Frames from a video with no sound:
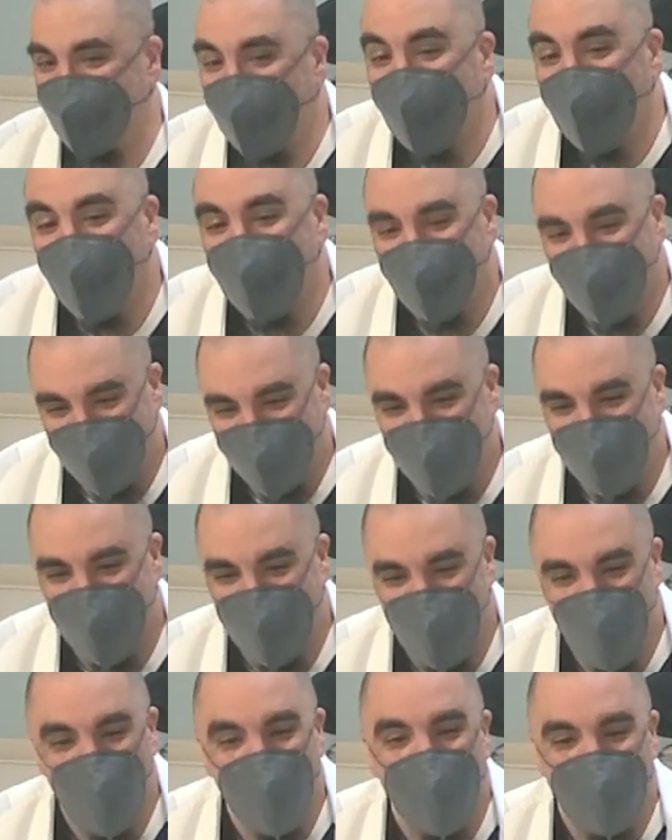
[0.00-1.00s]
Okay, you
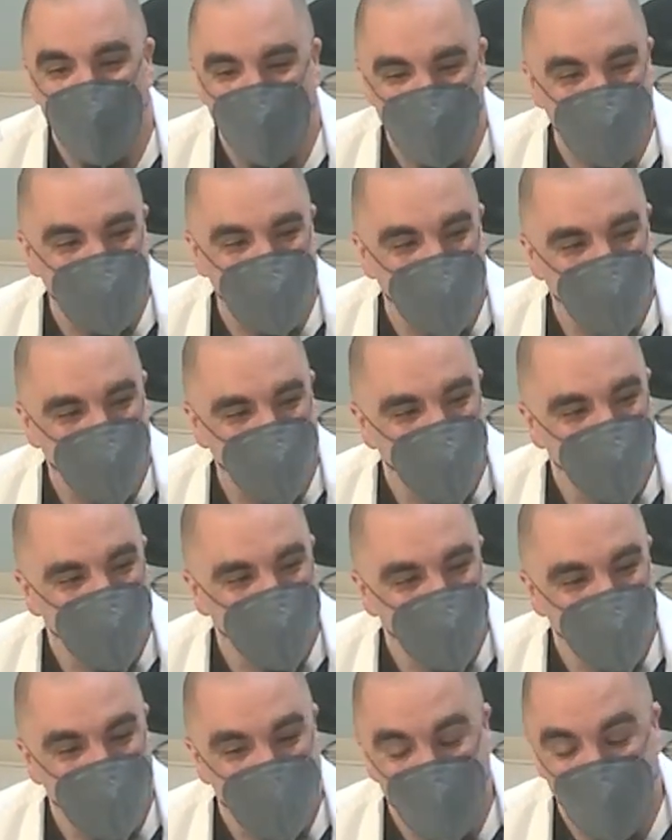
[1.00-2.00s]
gotta know that kind of stuff,
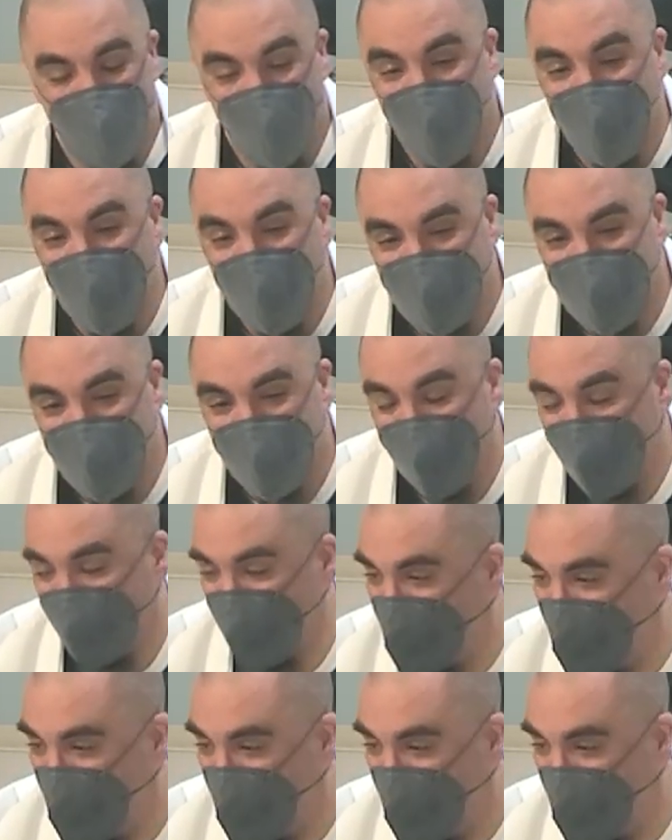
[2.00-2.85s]
right? For wheelchairs,